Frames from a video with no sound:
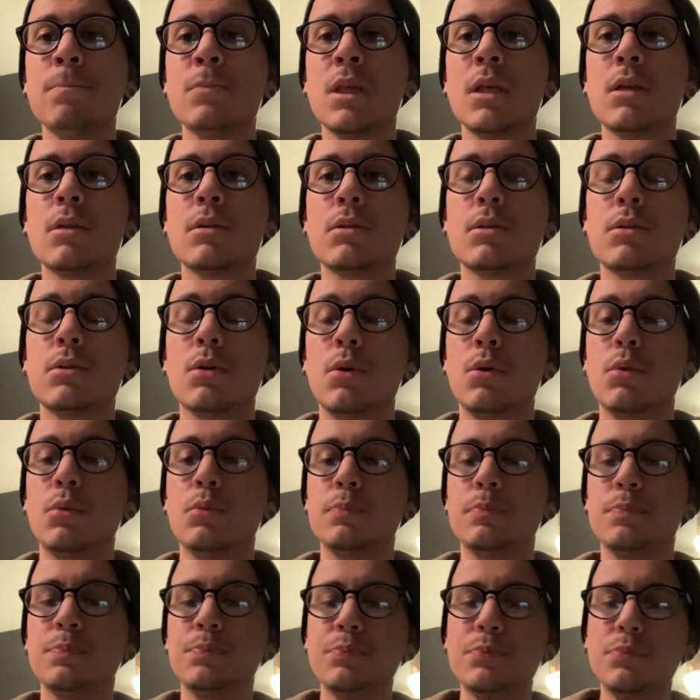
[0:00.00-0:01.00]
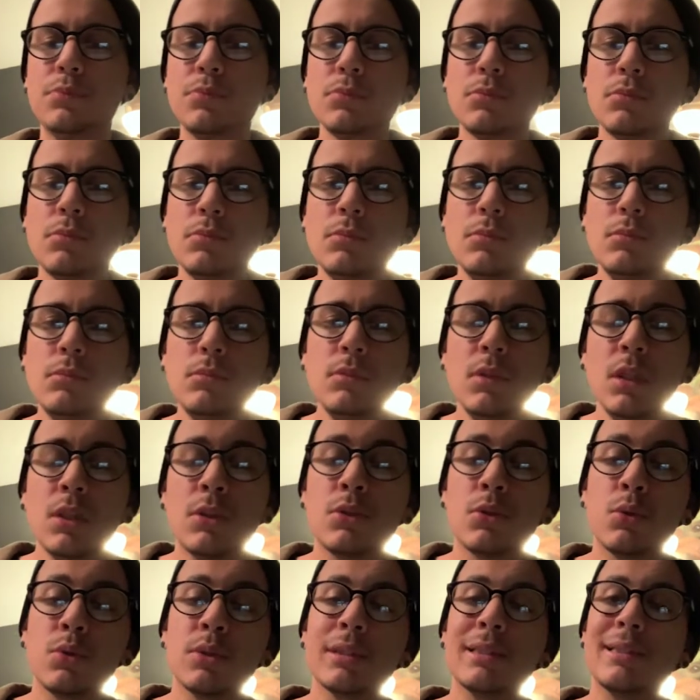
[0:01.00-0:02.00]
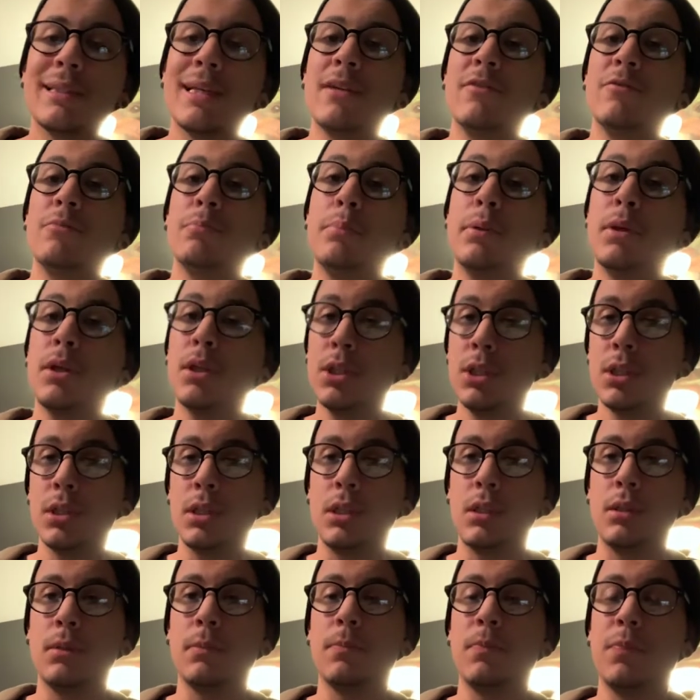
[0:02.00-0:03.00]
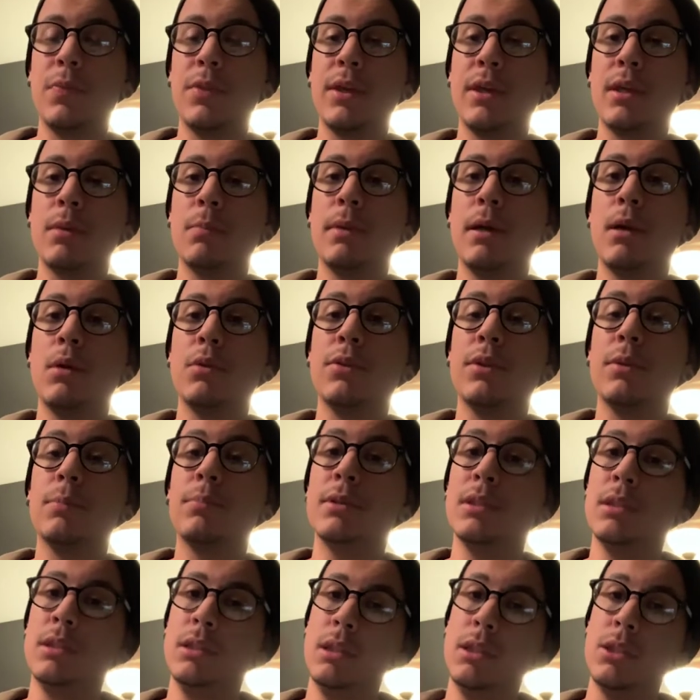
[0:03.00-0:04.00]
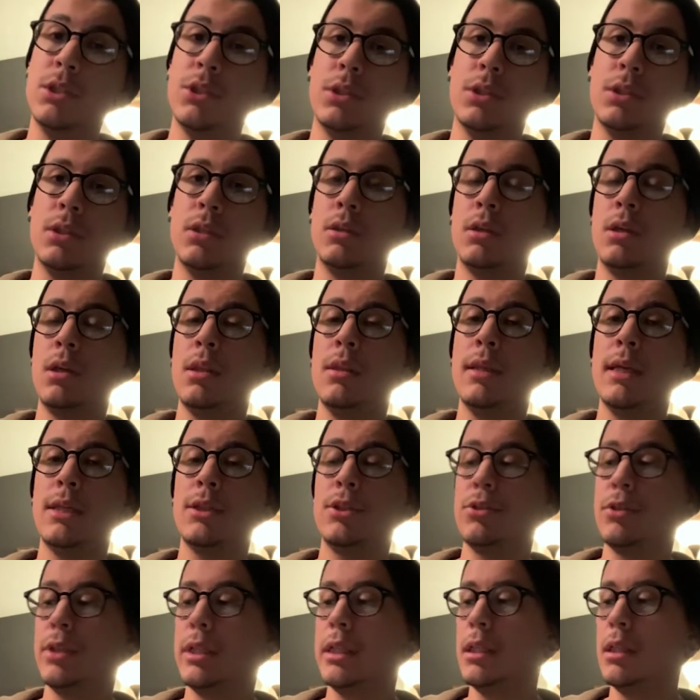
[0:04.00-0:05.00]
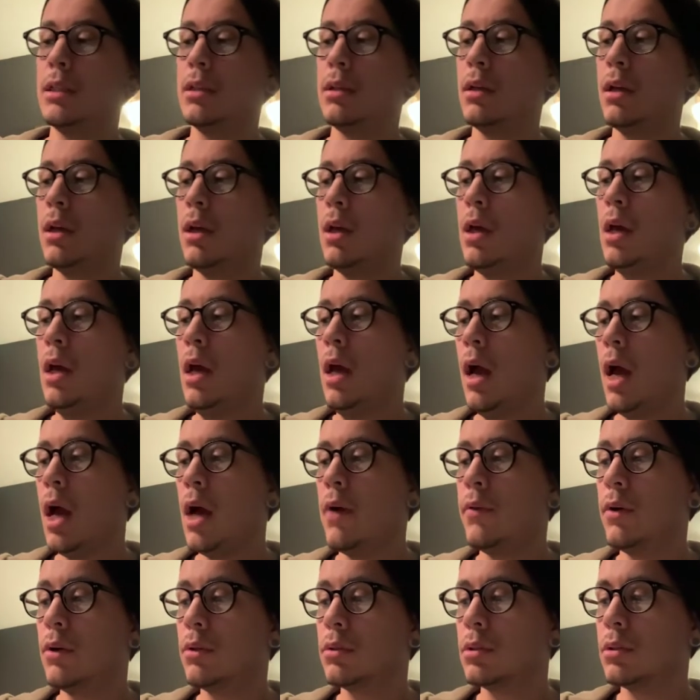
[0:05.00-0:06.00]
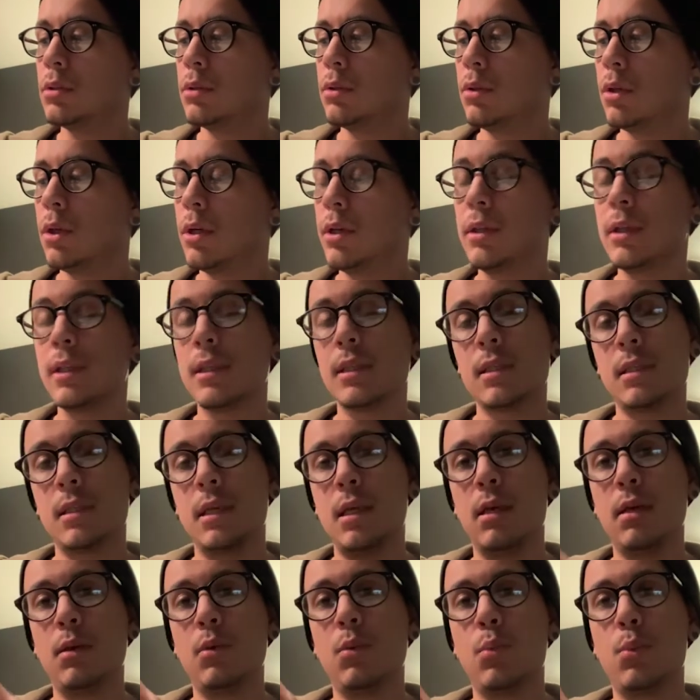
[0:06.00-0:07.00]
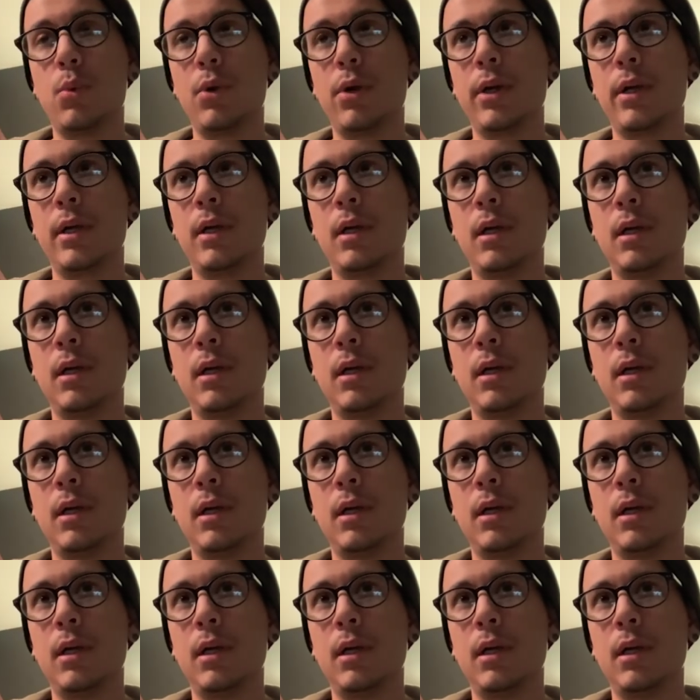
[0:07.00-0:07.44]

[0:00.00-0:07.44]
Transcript: So instead of pushing, think about the position that you're in. I've also heard it say where